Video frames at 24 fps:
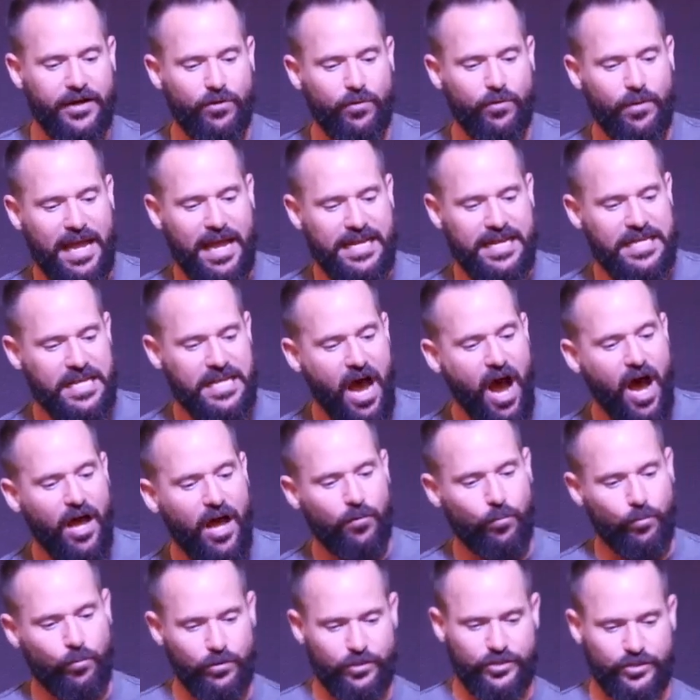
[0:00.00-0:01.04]
who had
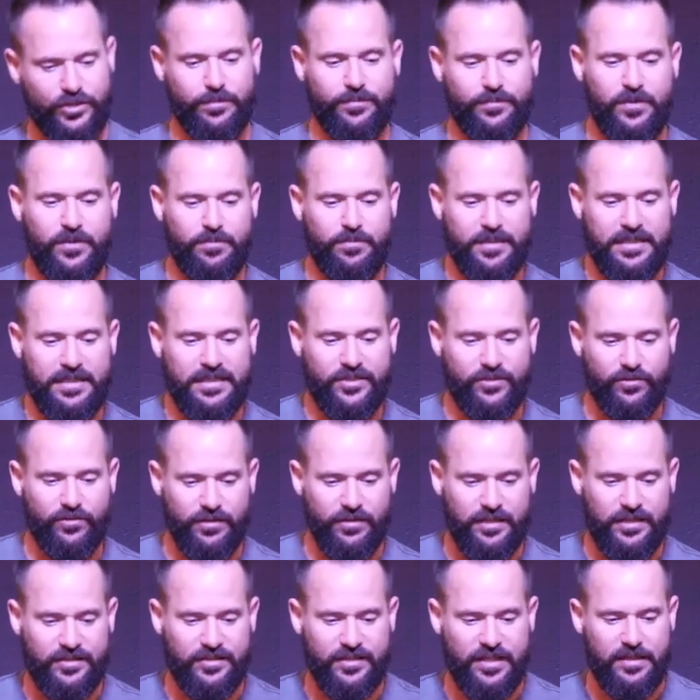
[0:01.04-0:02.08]
not worshiped the beast or
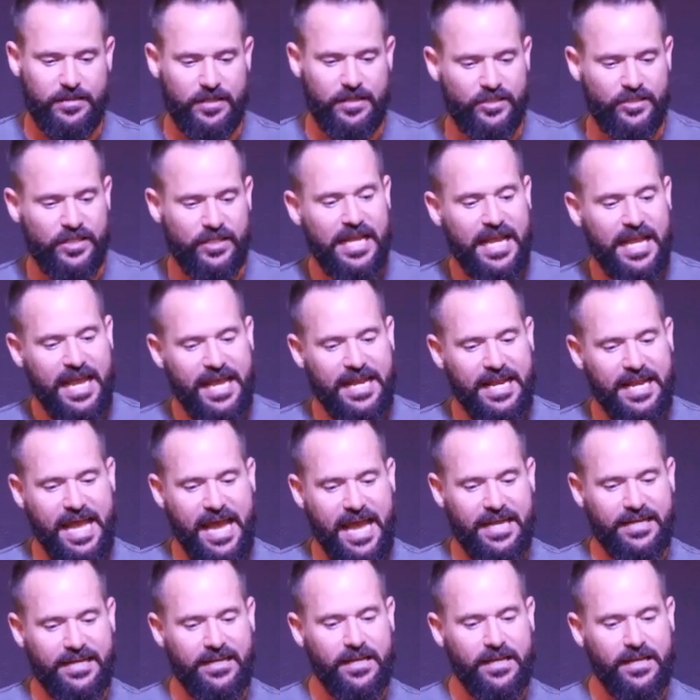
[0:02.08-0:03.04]
his image and had